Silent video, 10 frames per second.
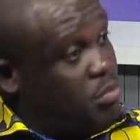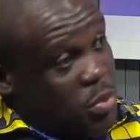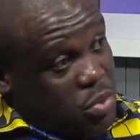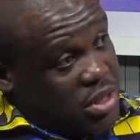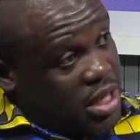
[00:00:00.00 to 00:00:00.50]

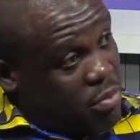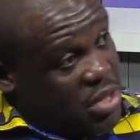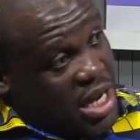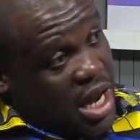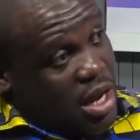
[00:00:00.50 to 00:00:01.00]
People say the
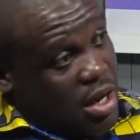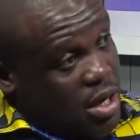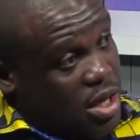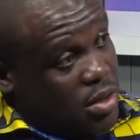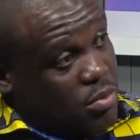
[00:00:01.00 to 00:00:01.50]
media...
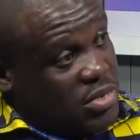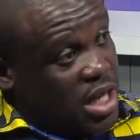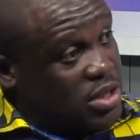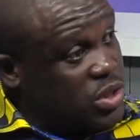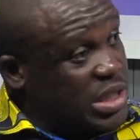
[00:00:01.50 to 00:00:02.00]

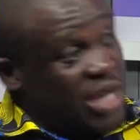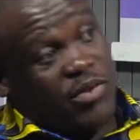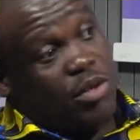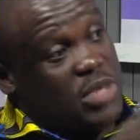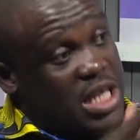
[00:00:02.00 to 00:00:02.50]
There are
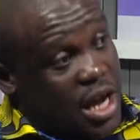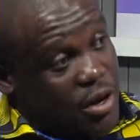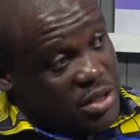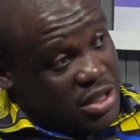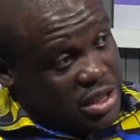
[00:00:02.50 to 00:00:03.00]
several media
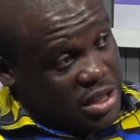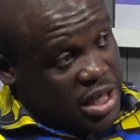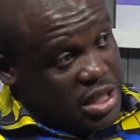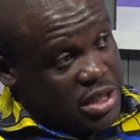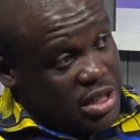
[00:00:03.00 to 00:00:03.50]
houses in this
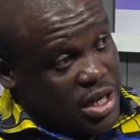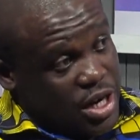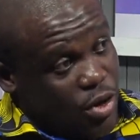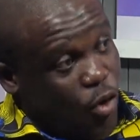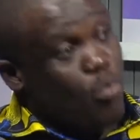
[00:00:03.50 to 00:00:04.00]
country,
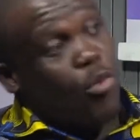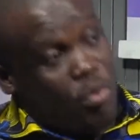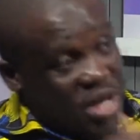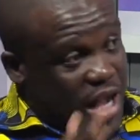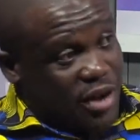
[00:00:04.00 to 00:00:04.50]
or
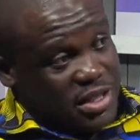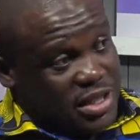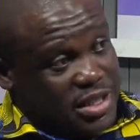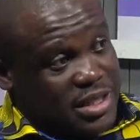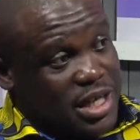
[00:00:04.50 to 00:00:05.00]
more media
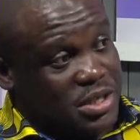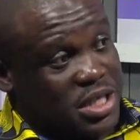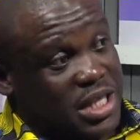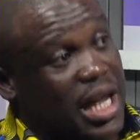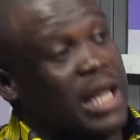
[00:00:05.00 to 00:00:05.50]
houses in this
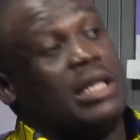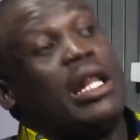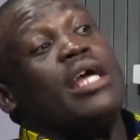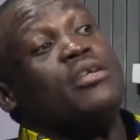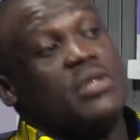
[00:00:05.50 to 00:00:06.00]
country, that are
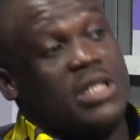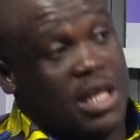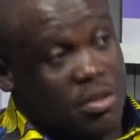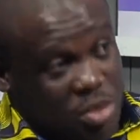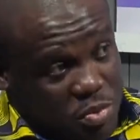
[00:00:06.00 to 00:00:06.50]
aligned with
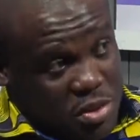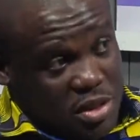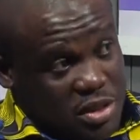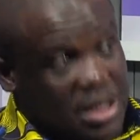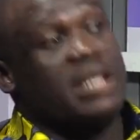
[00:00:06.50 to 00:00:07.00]
the N P
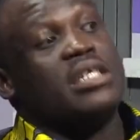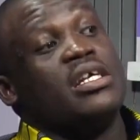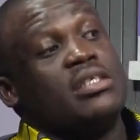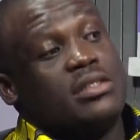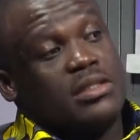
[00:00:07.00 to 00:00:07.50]
P than the
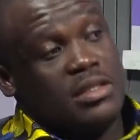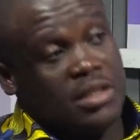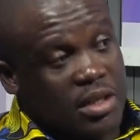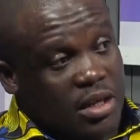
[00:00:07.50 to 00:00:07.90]
N D C.